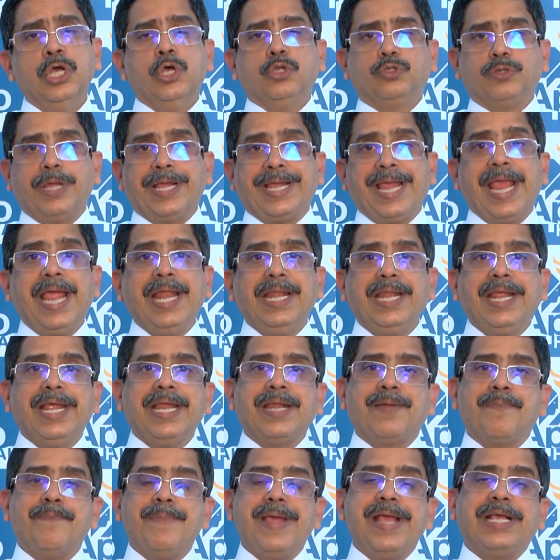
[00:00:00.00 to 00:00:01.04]
So again,
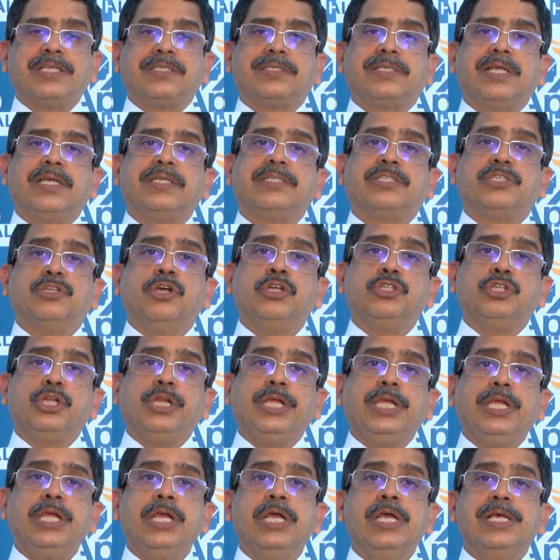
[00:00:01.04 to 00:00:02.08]
it makes the surgery